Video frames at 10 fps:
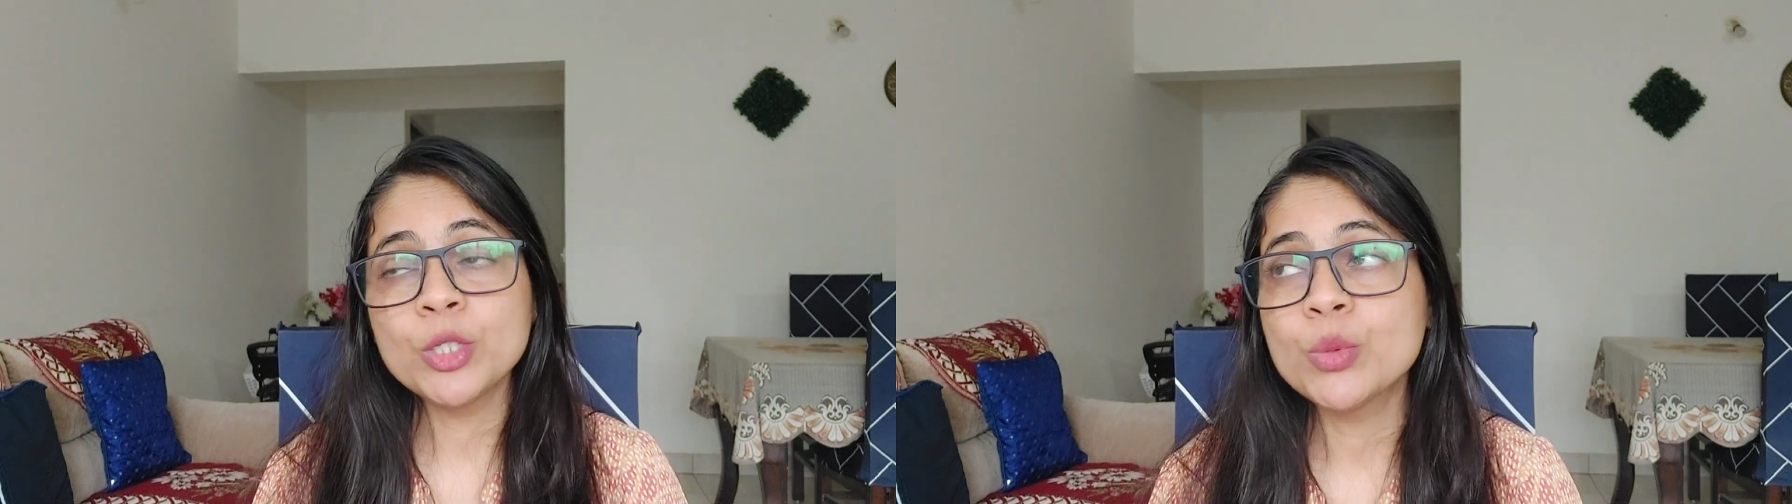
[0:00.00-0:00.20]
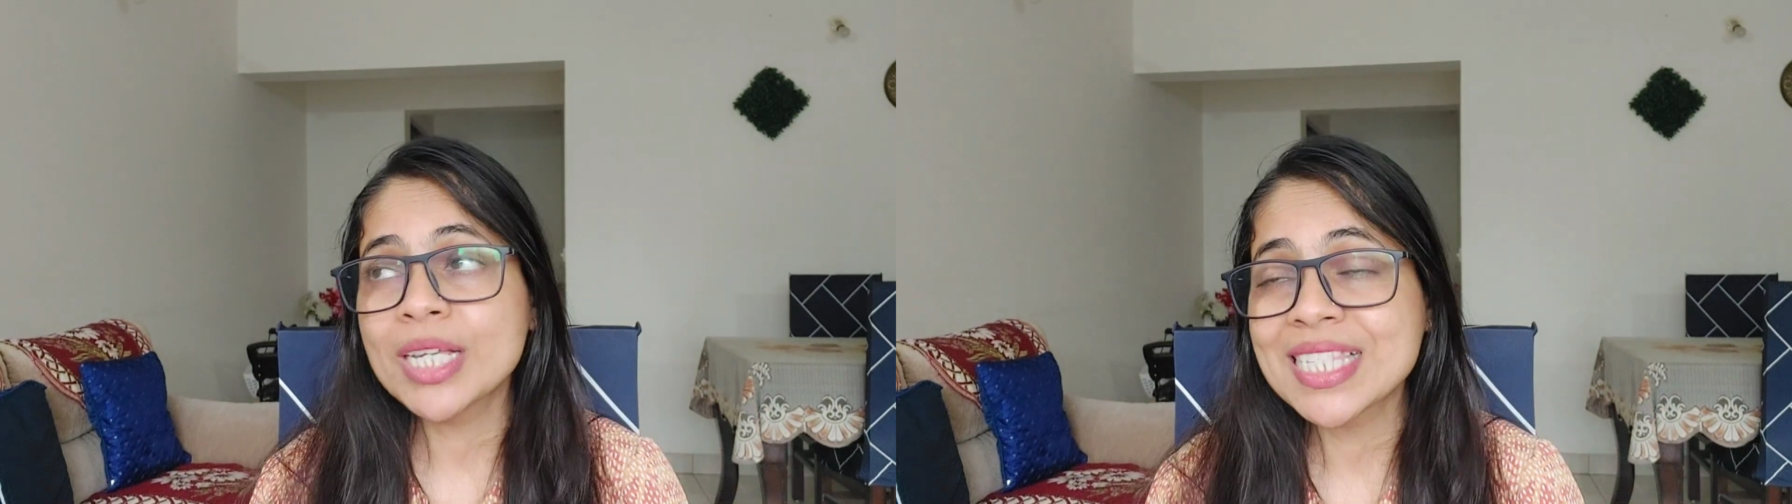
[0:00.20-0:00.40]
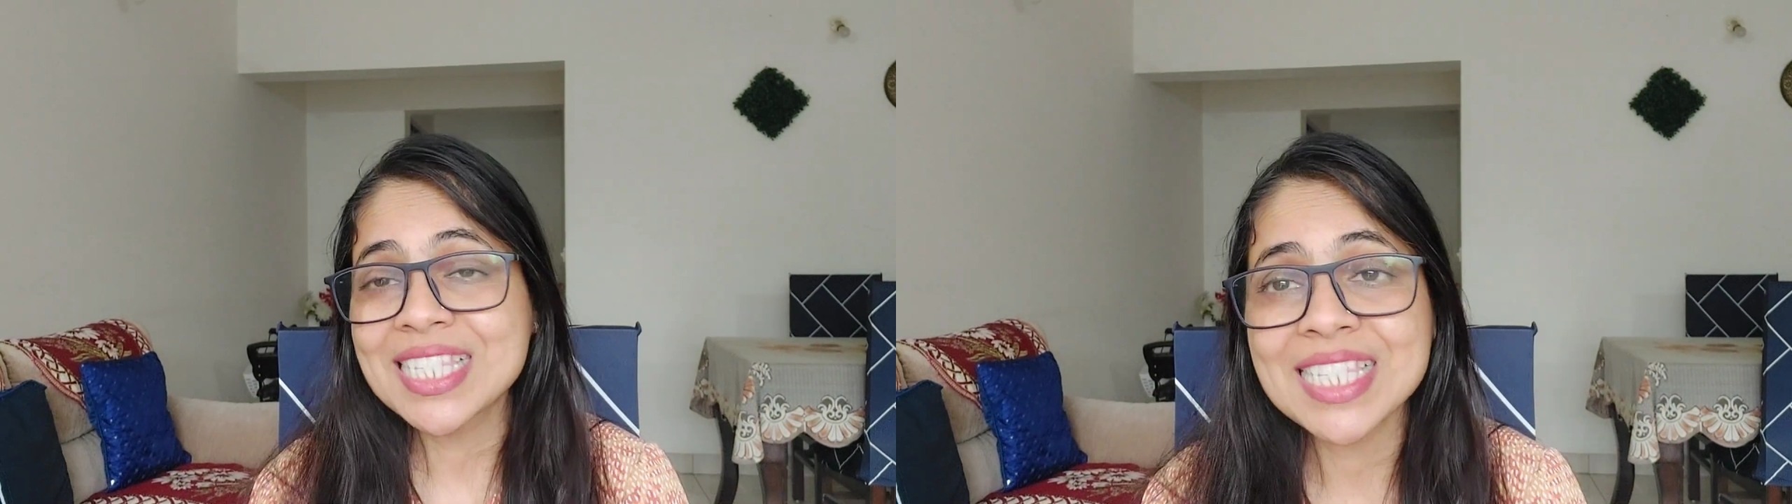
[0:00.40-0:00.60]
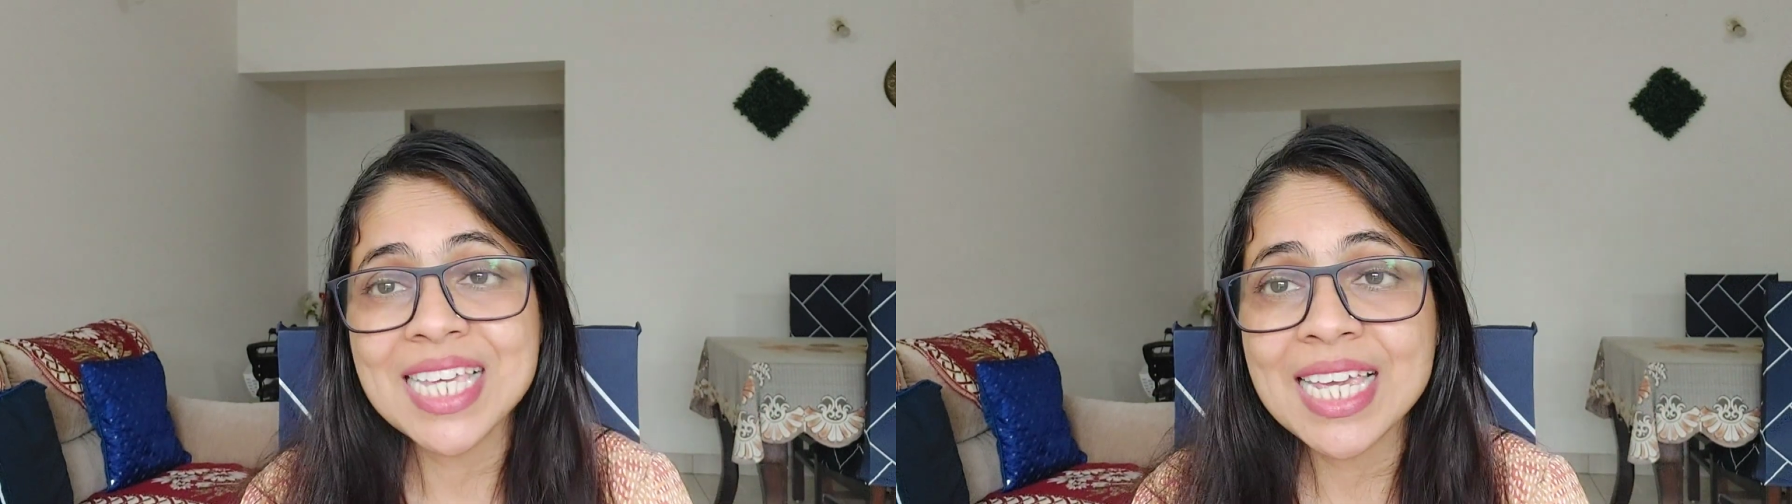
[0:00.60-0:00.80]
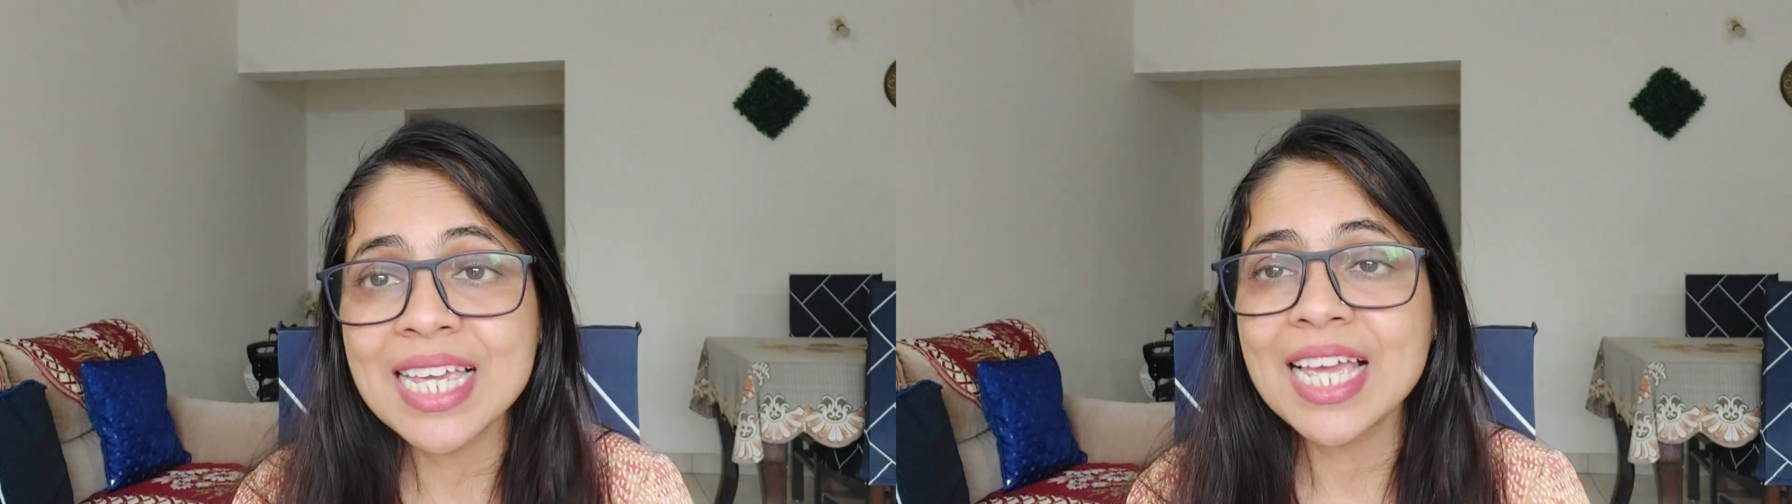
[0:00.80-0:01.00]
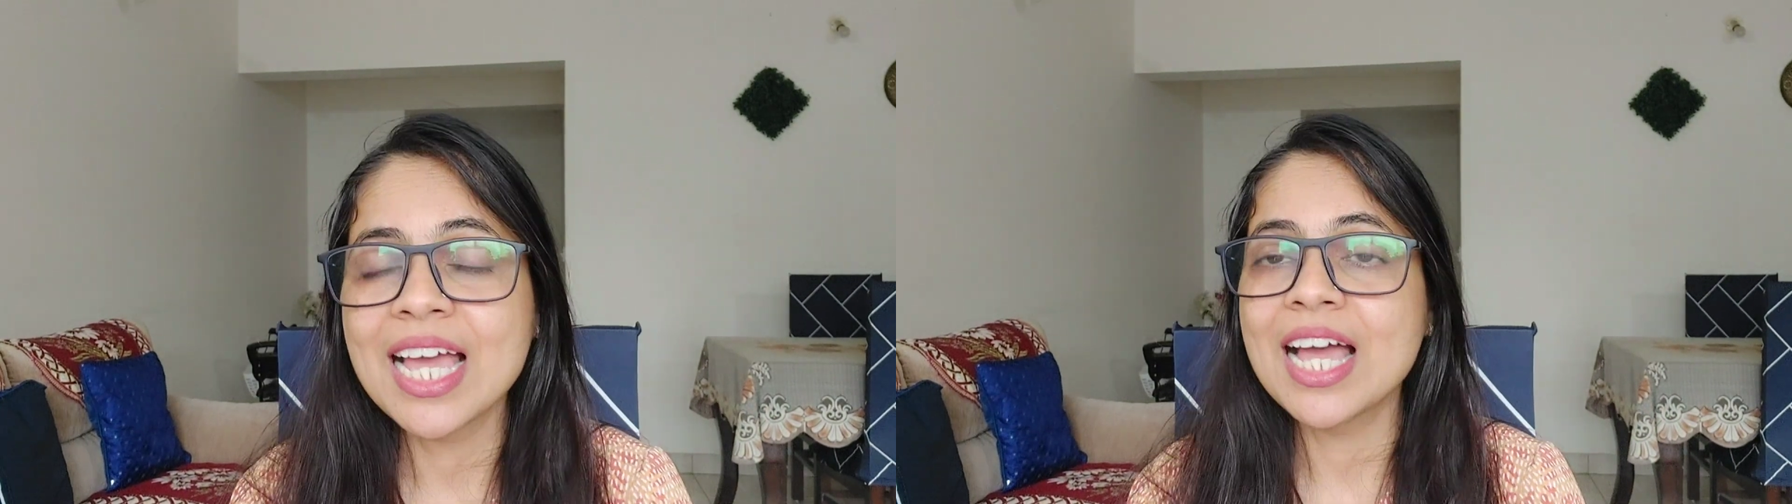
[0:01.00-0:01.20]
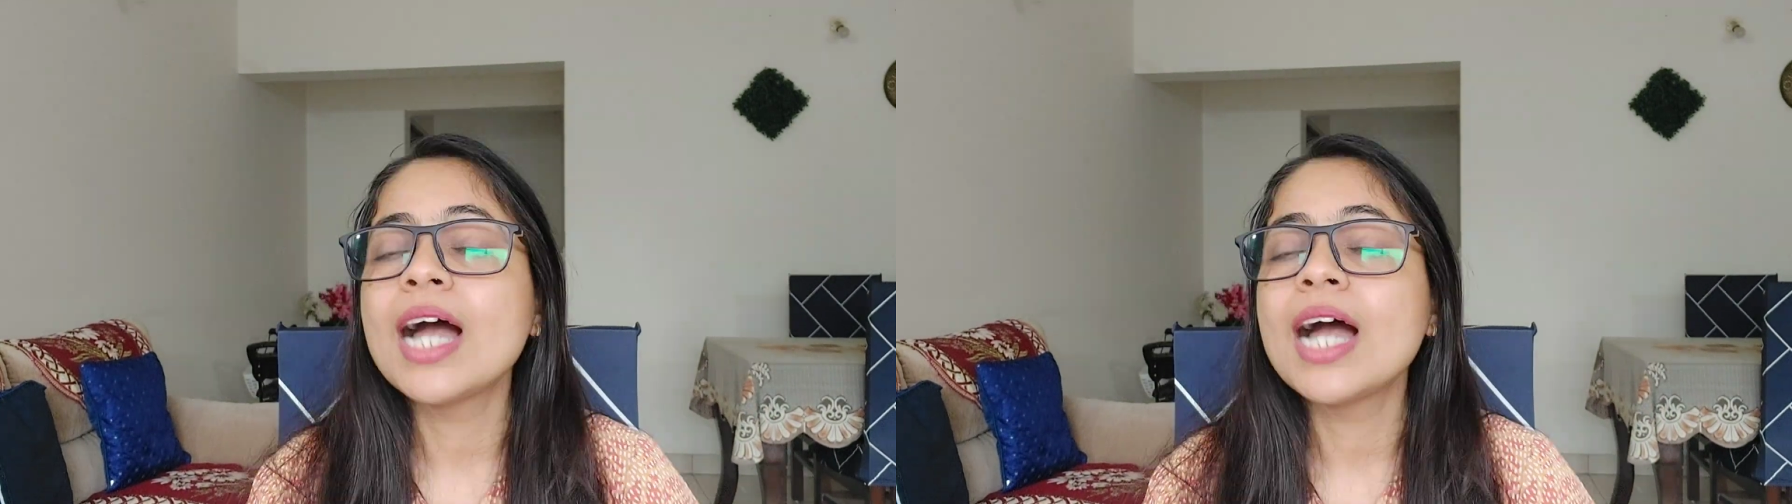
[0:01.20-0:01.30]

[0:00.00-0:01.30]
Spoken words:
you can say,